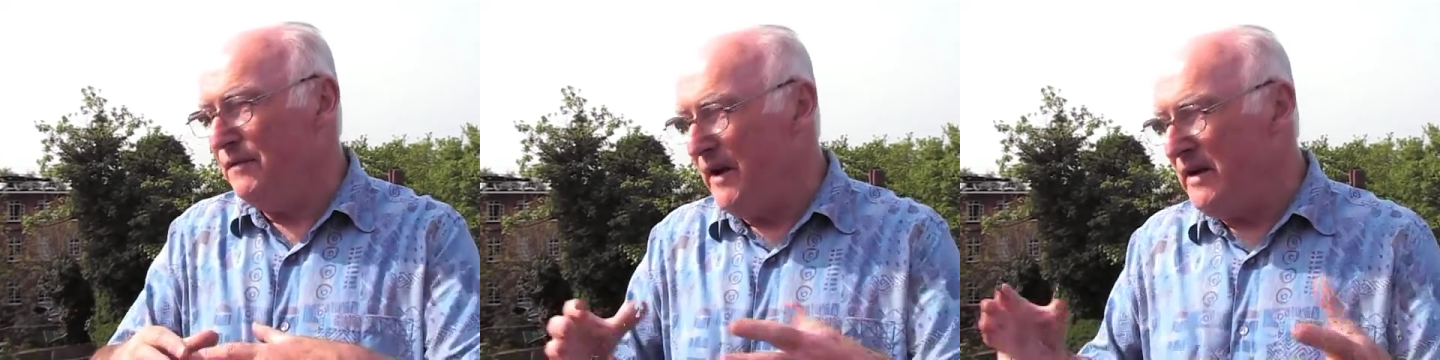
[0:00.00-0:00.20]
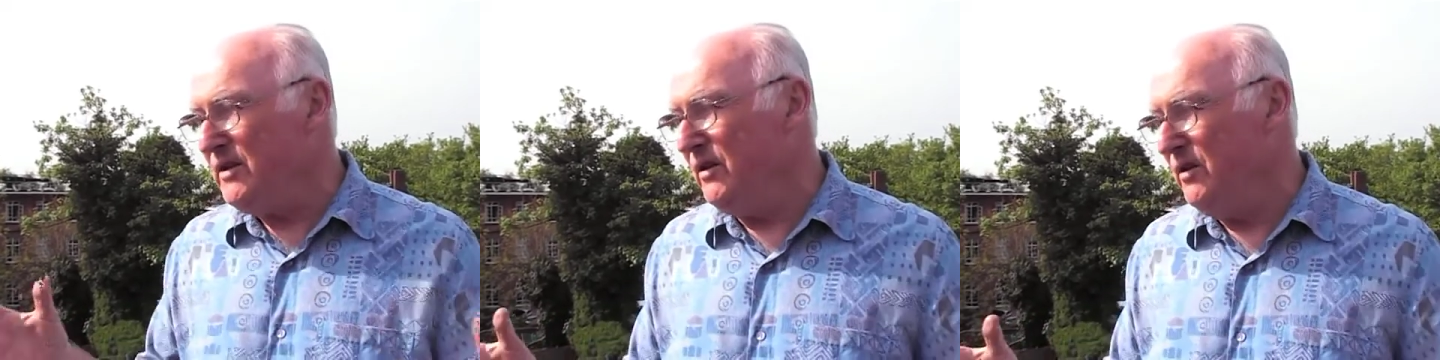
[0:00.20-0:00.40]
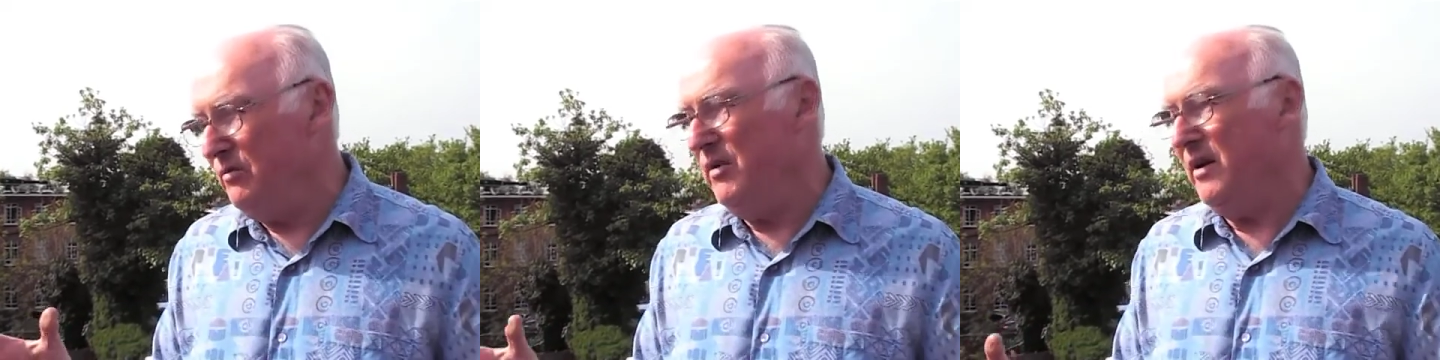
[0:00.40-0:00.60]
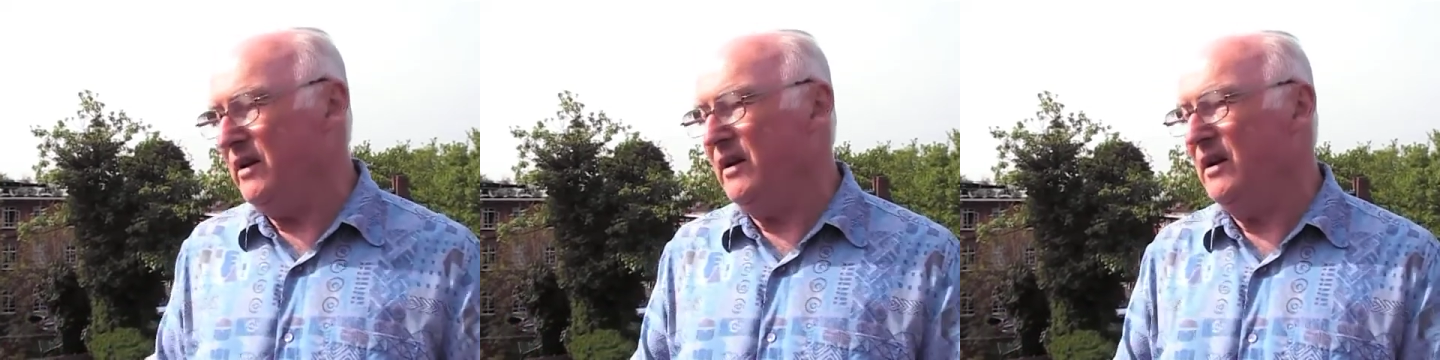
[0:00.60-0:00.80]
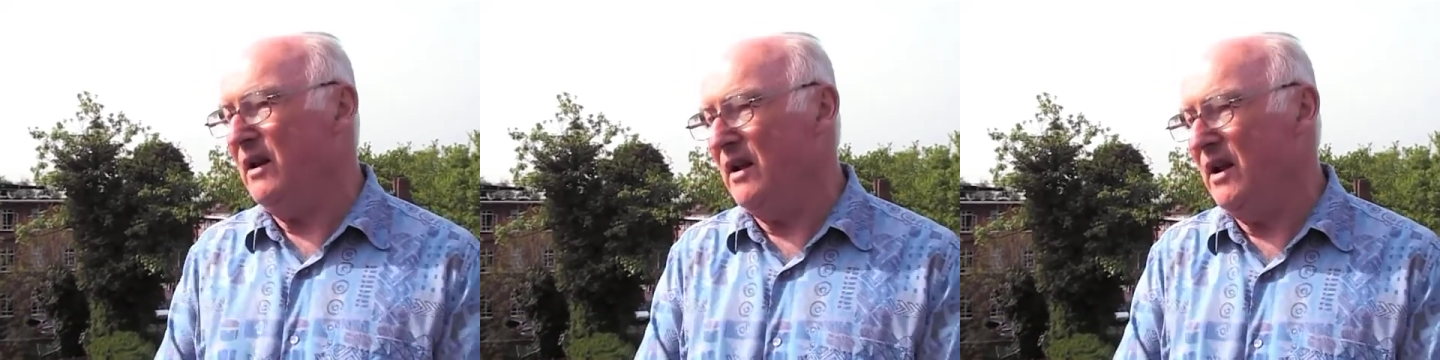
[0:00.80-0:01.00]
facing the
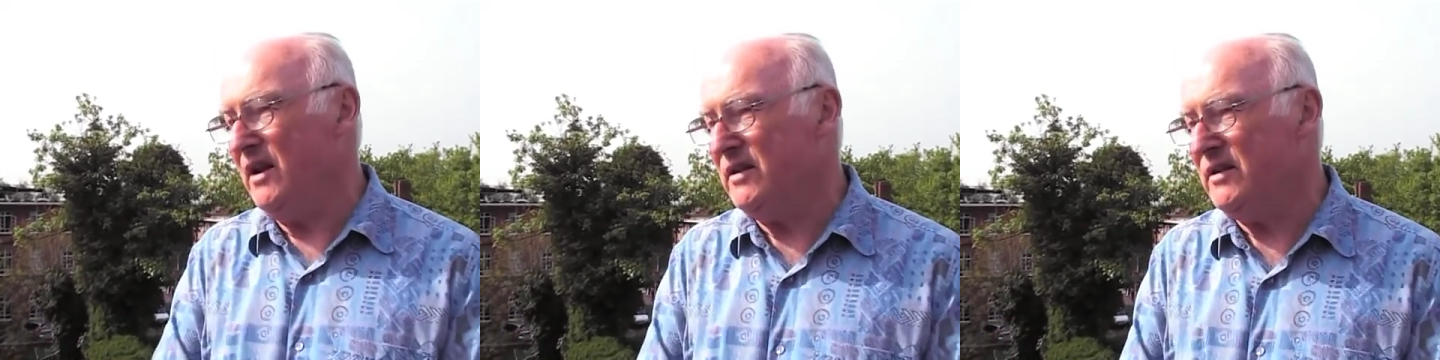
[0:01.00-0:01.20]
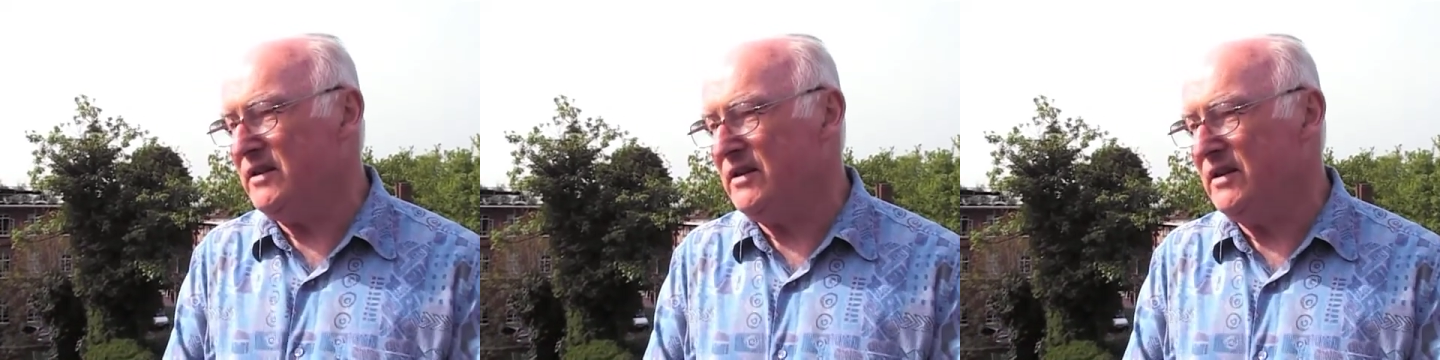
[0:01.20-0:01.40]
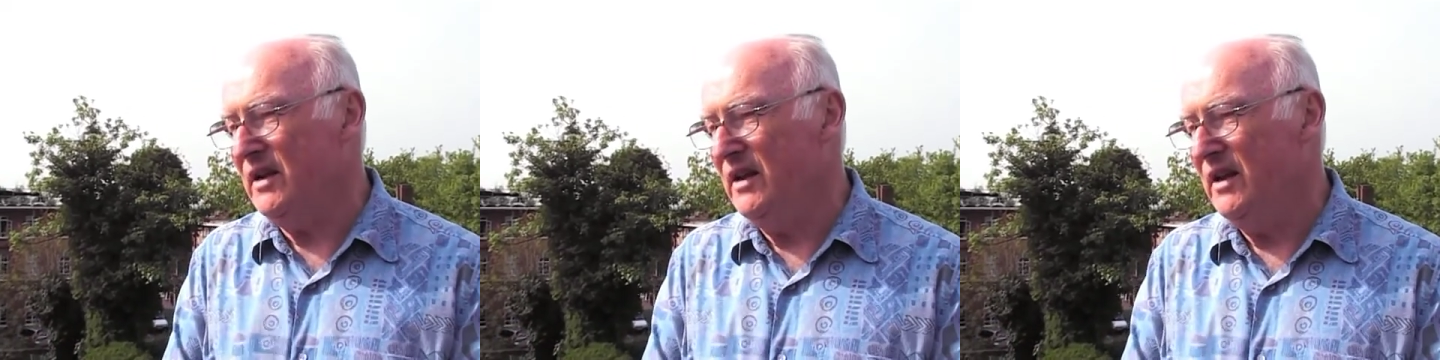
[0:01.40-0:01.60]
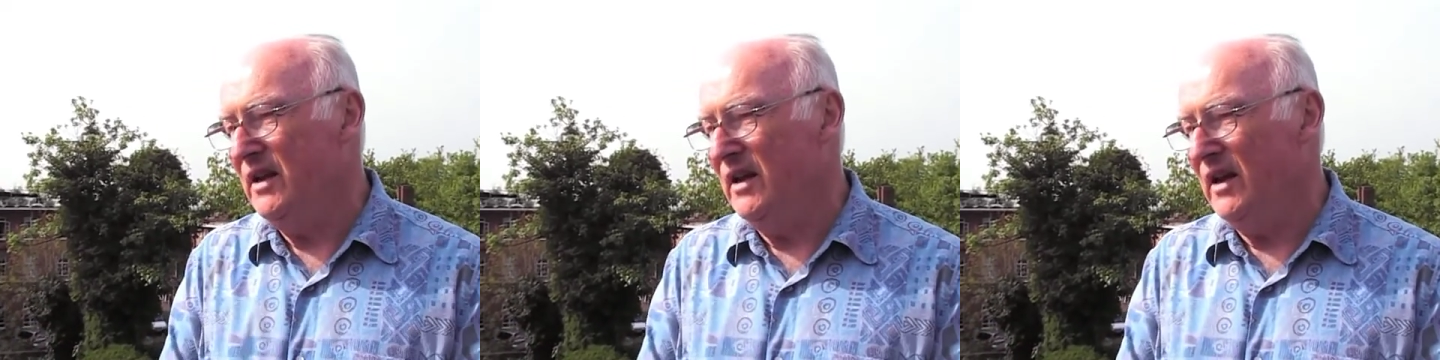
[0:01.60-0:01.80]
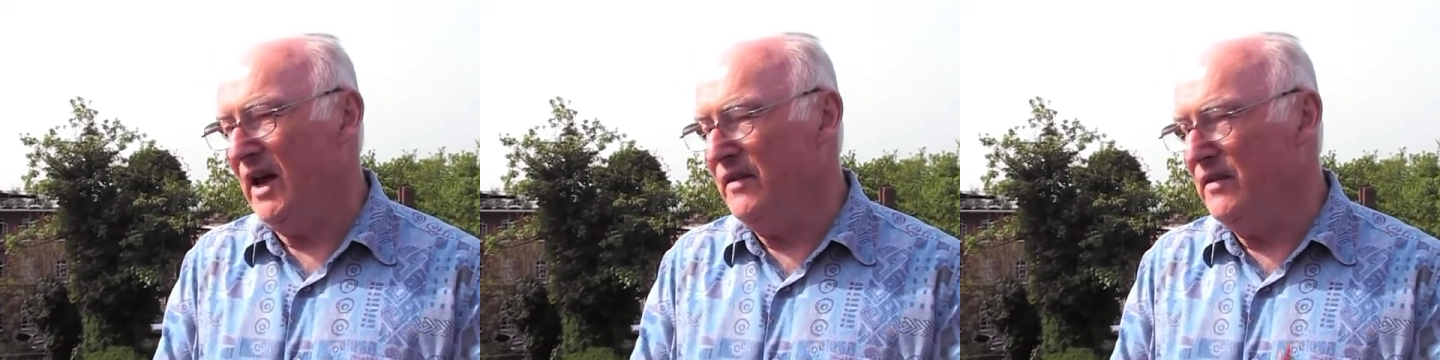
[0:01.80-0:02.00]
working class
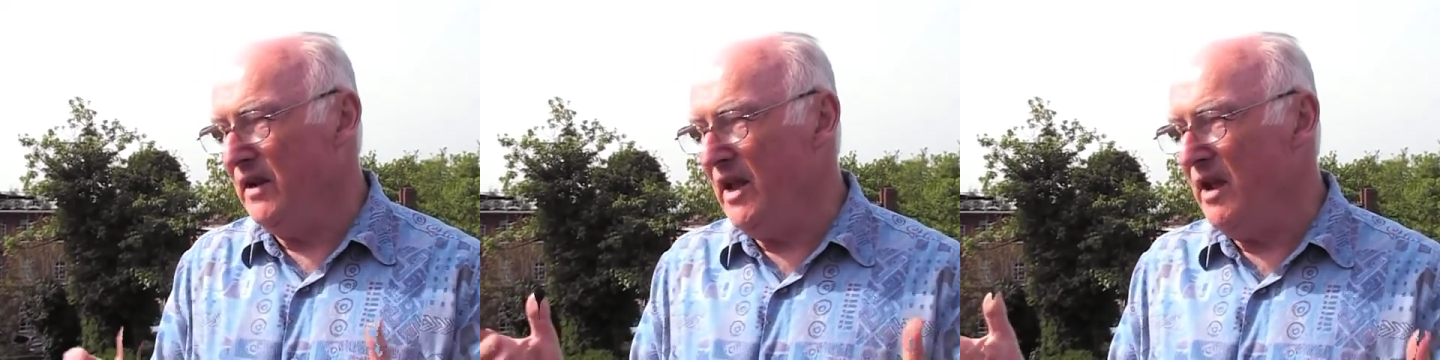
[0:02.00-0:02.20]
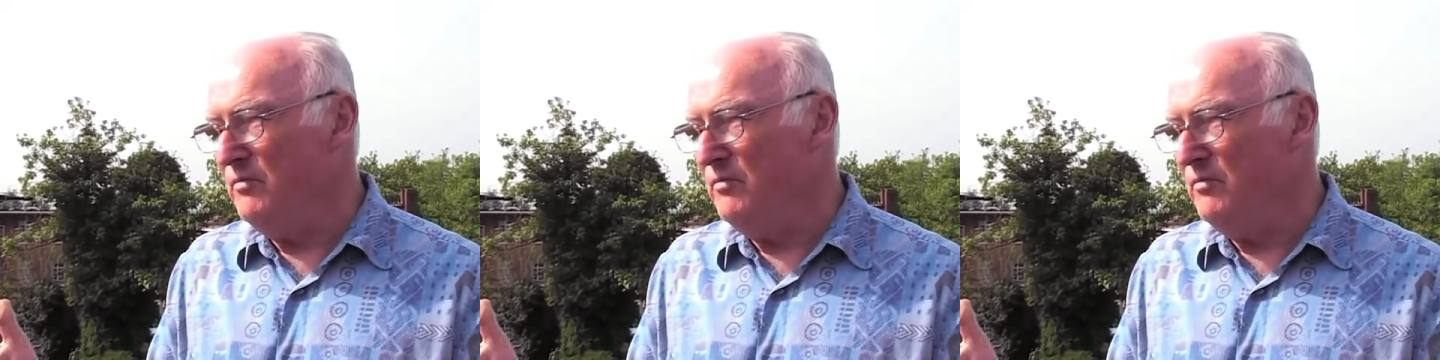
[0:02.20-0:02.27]
and the